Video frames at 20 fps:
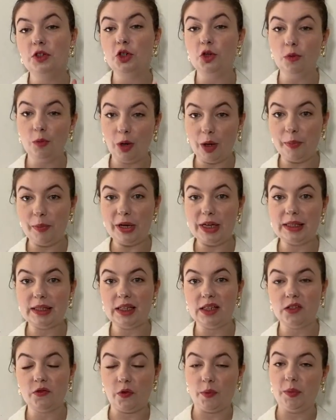two more
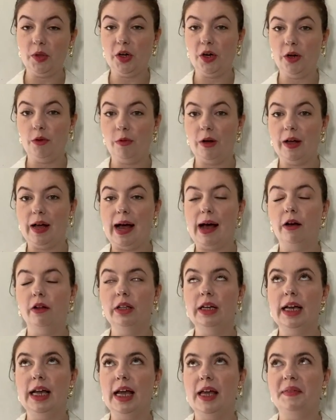pieces from the Goodwill
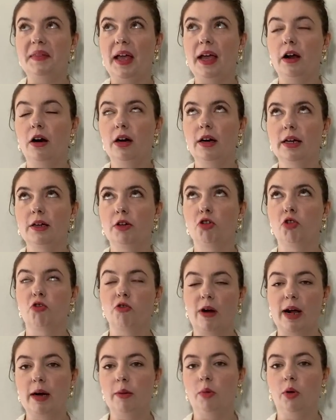outlet and they are
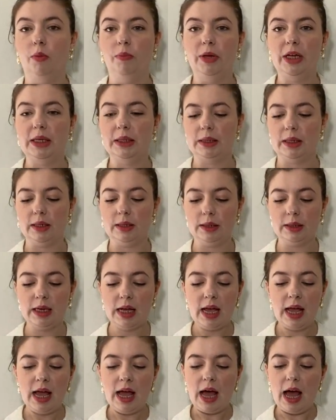incredible pieces.
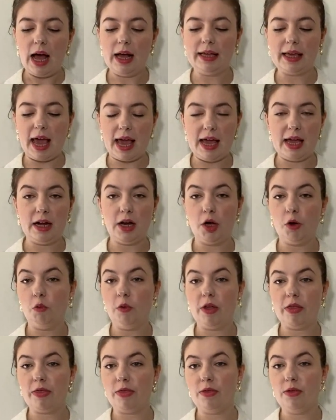Again,
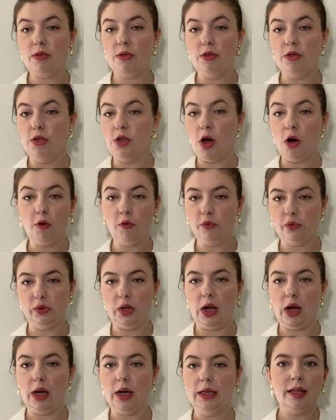with no
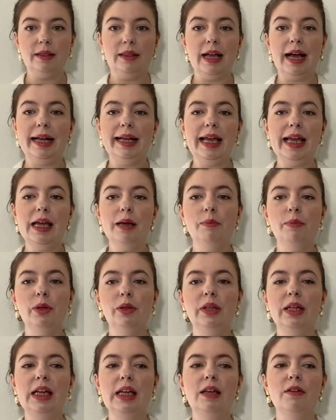flaw. I can't
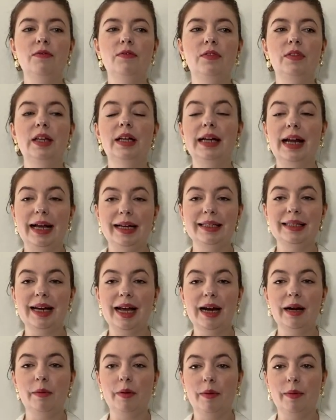believe the next
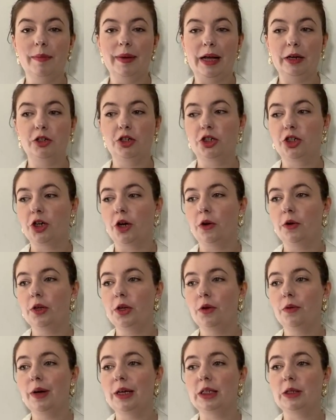item I'm about to show
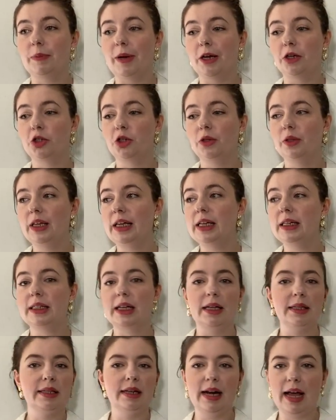you especially
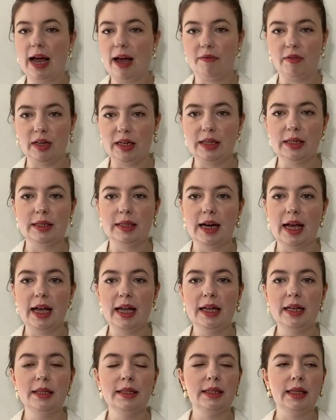doesn't have any
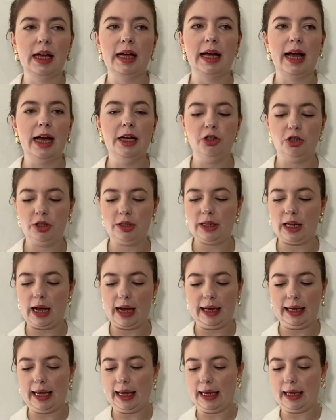stains. Like
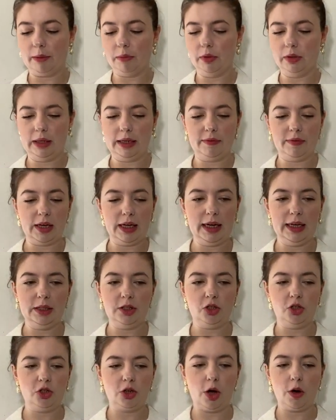I can't believe it.
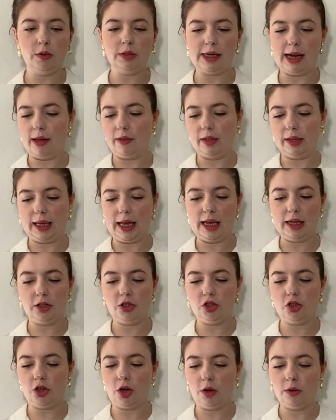It's so
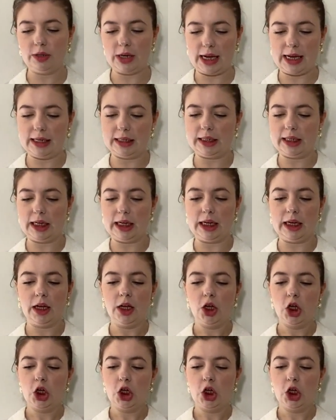delicate, so dainty,